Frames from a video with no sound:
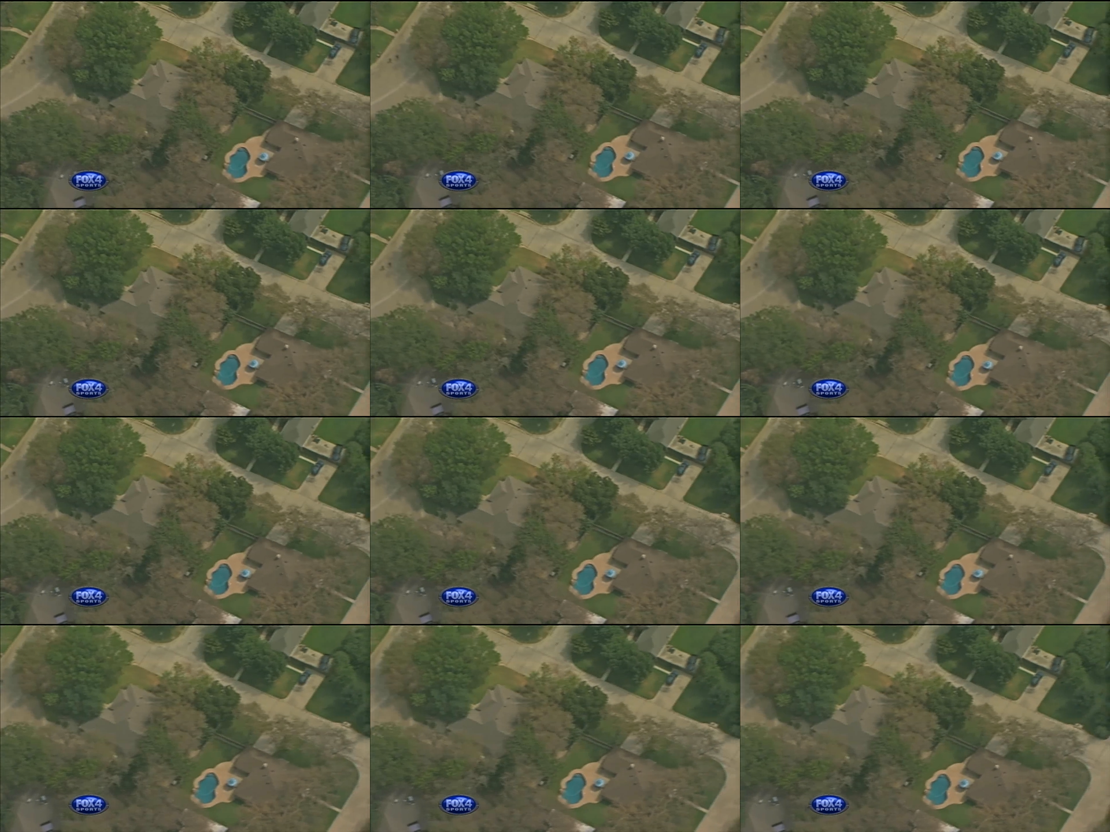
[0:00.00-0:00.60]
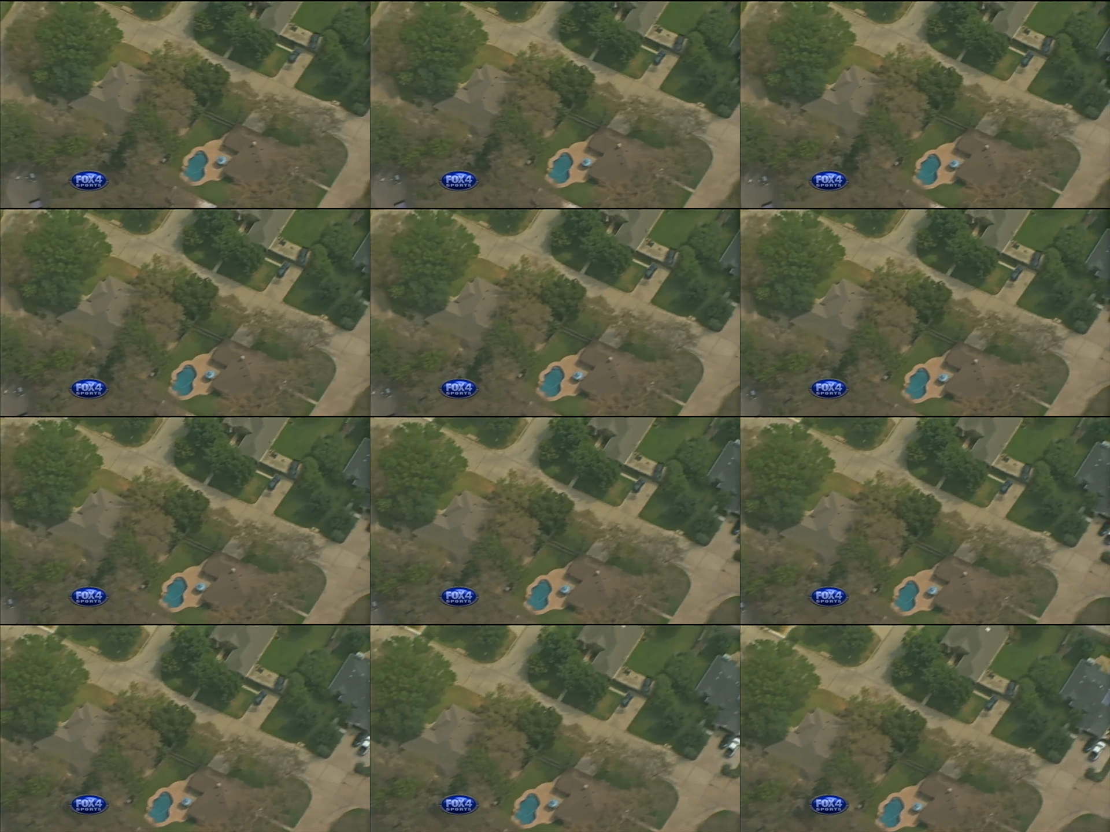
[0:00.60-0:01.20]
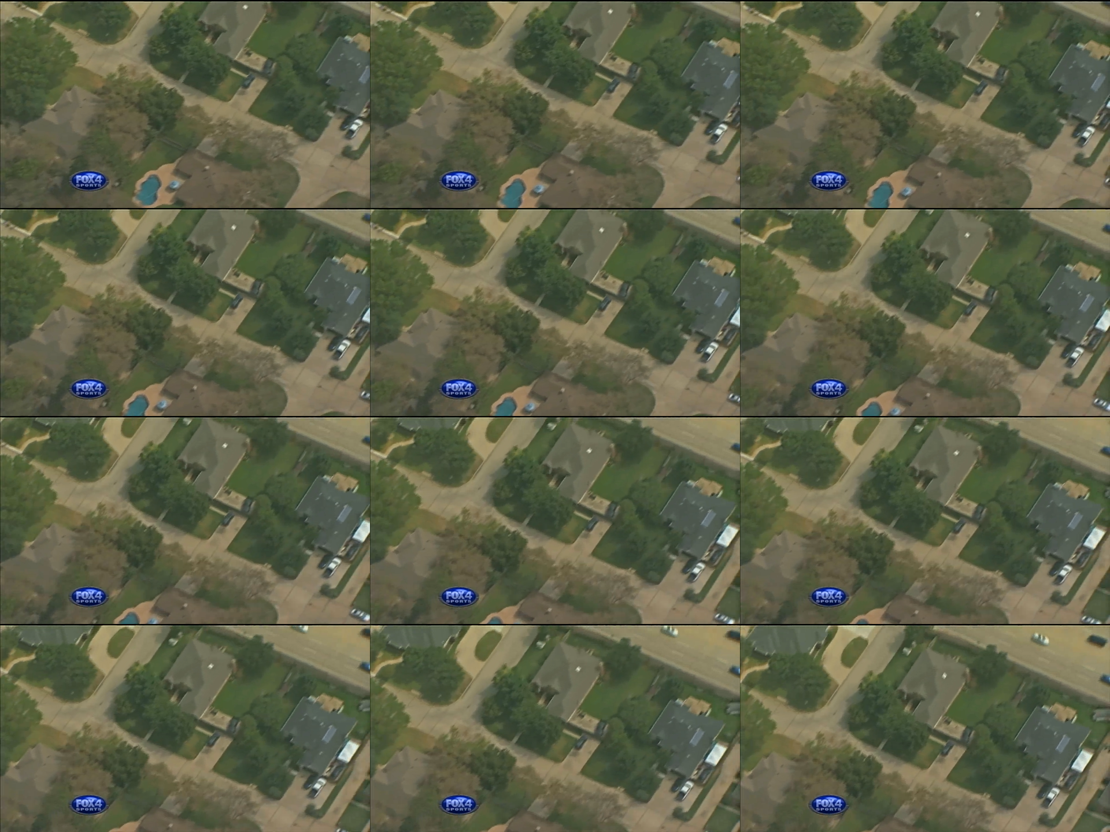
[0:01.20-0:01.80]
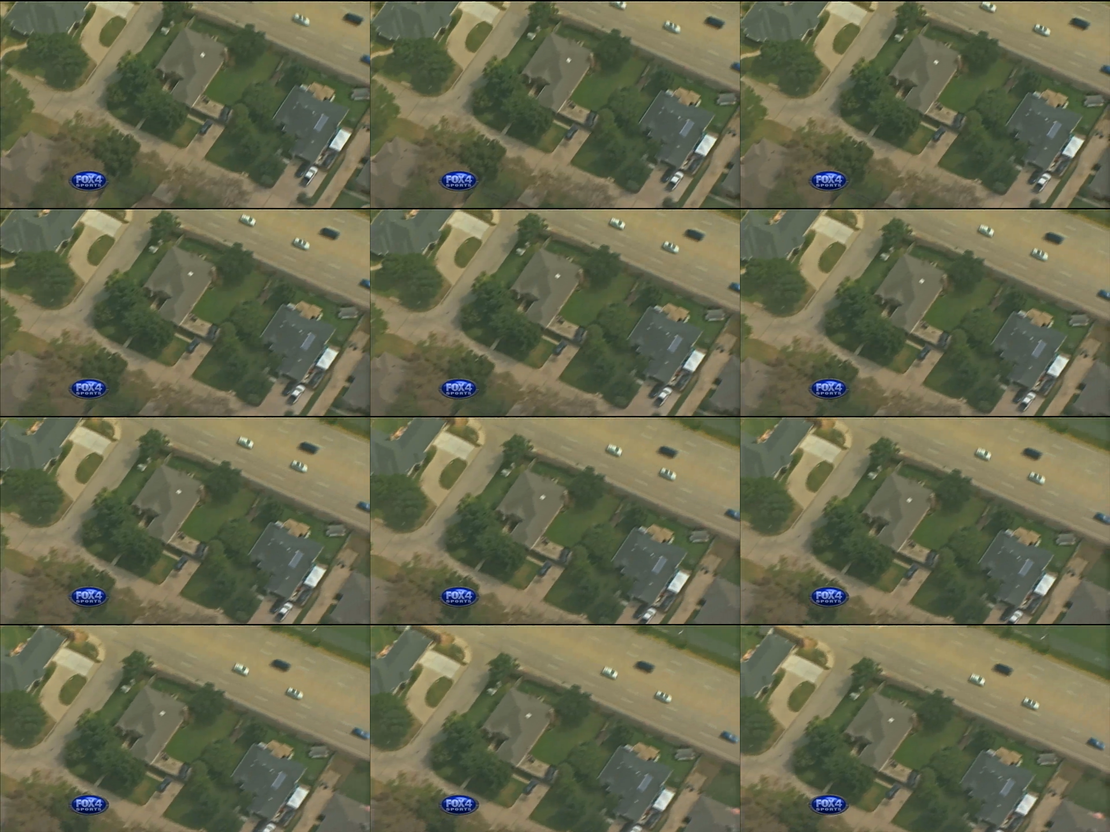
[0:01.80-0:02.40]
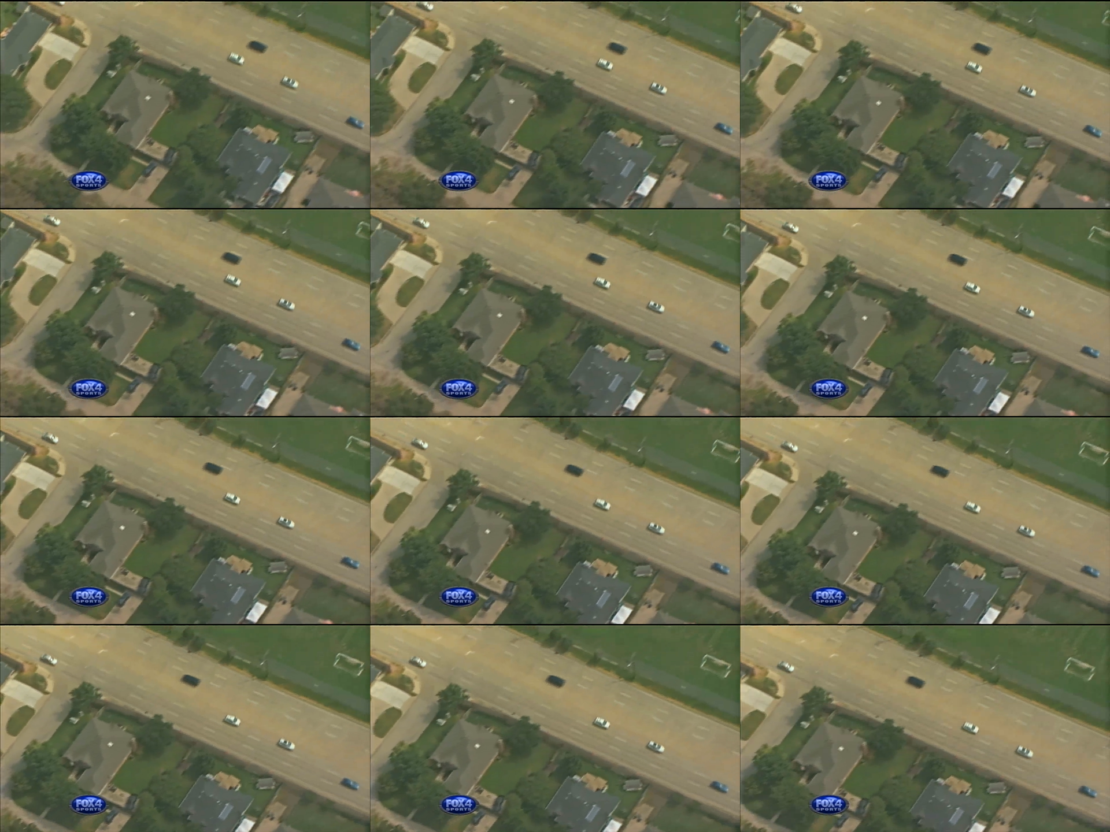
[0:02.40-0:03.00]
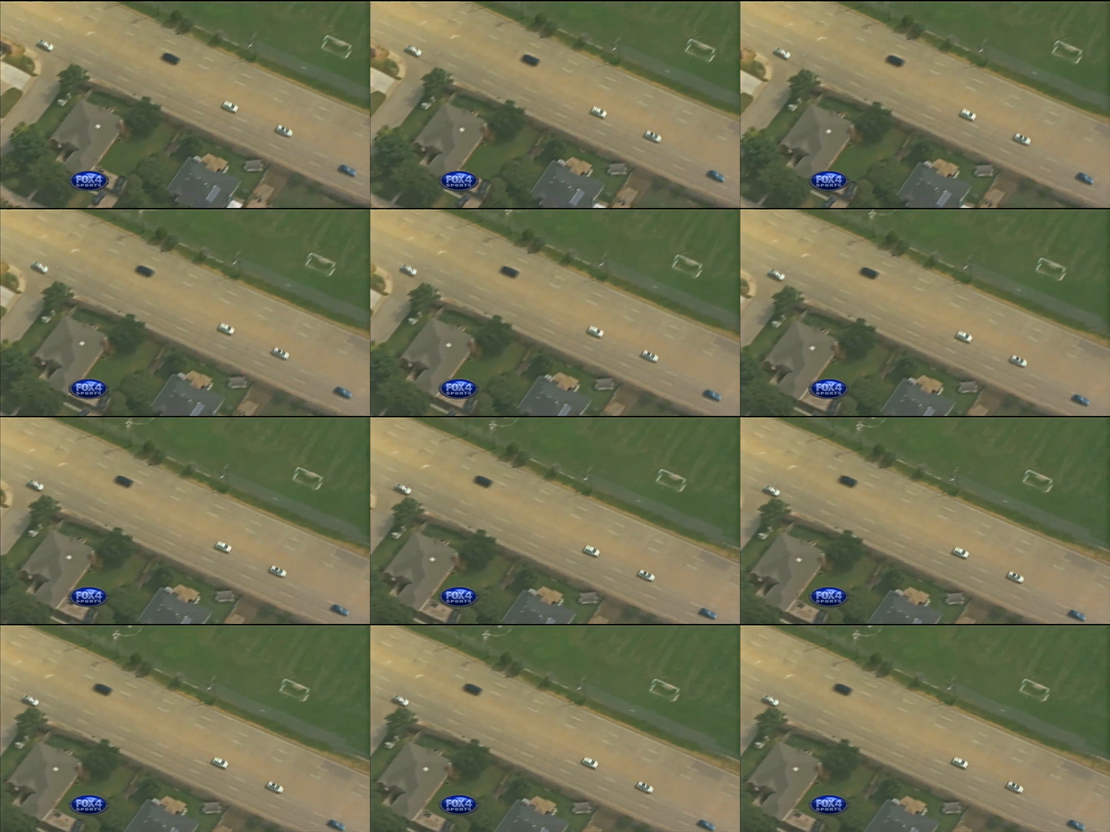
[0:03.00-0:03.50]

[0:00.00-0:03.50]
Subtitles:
Nobody's mouth can be seen.